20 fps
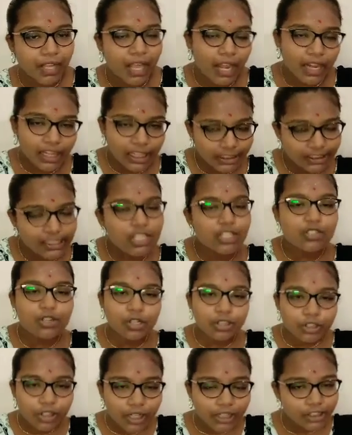Let us go
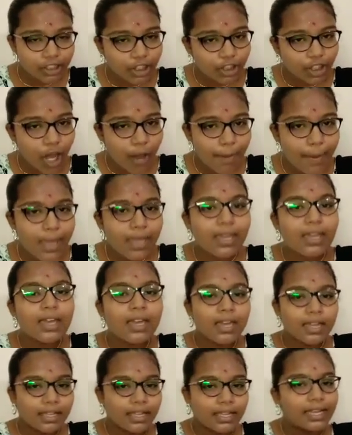to another topic.
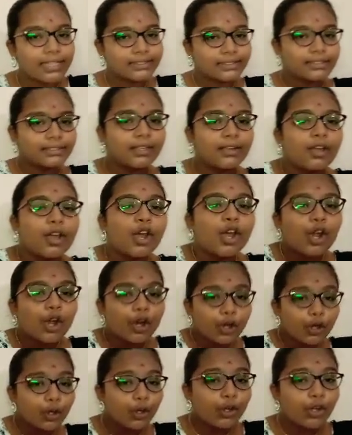Yes,
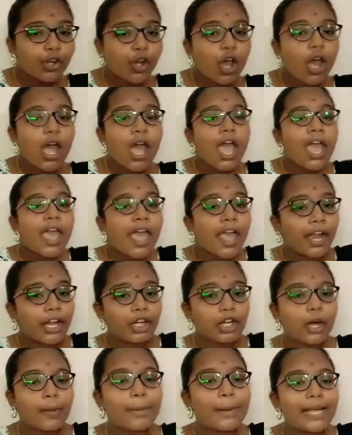do you know
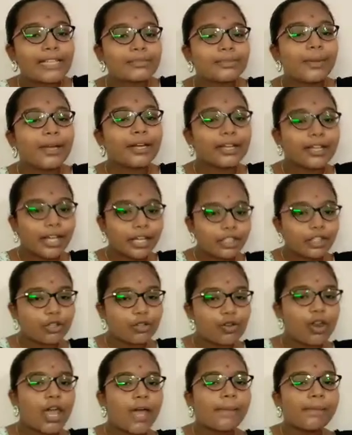endoplasmic
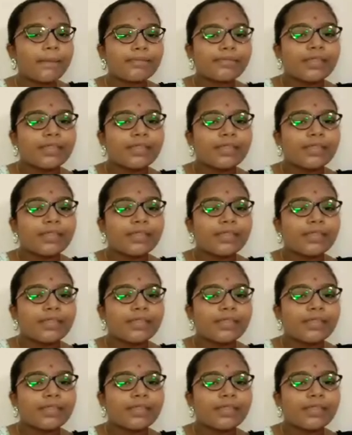reticulum?